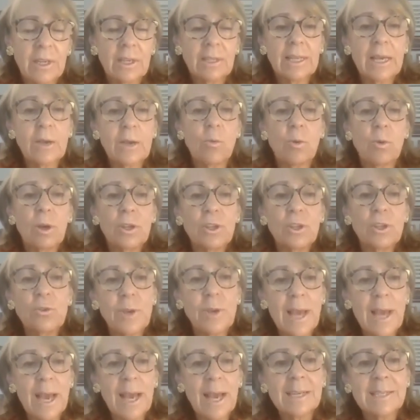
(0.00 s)
Like, you
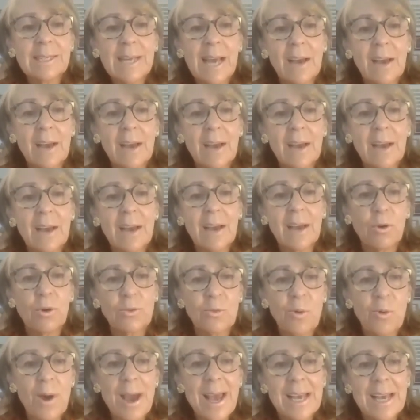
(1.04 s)
can't have it both
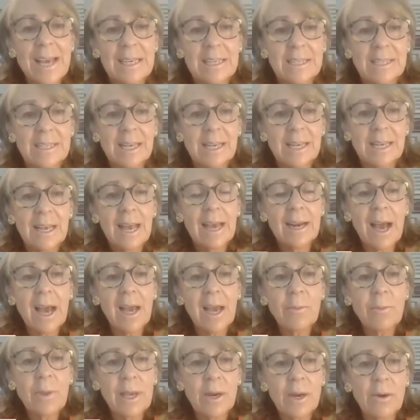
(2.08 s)
ways. And well,
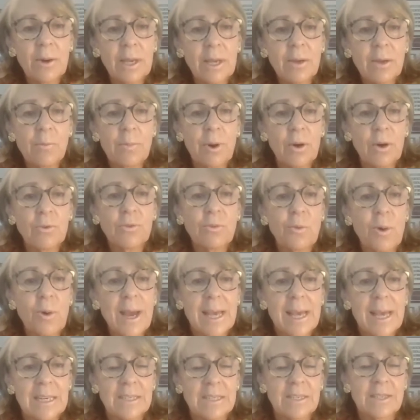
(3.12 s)
I'm hearing both
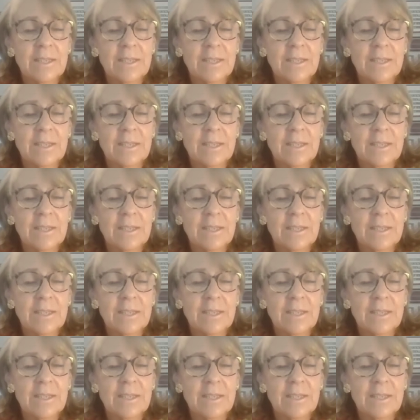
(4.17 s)
ways.